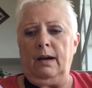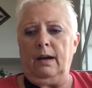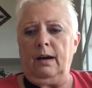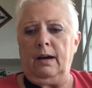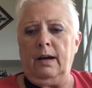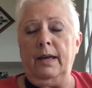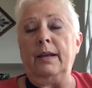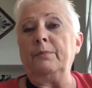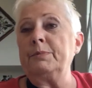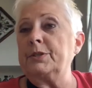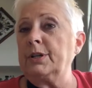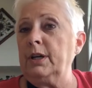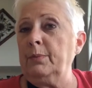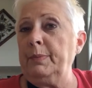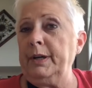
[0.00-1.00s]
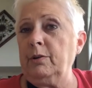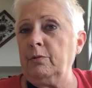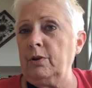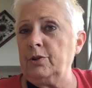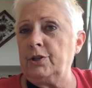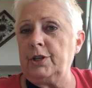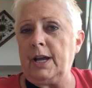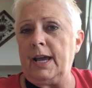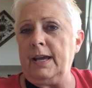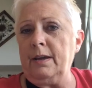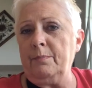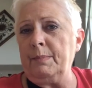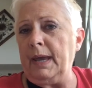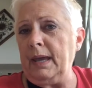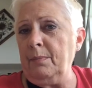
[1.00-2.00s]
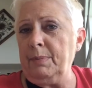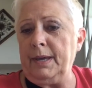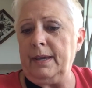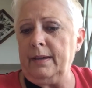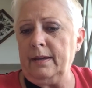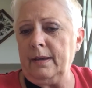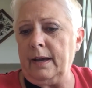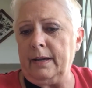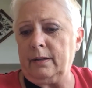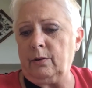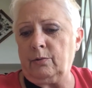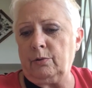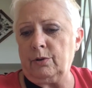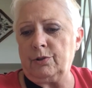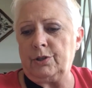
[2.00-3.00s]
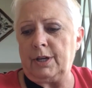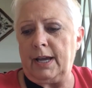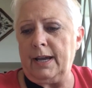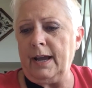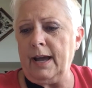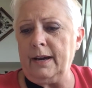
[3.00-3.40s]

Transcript: uh, and it was going to be crochet, and maybe I could crochet.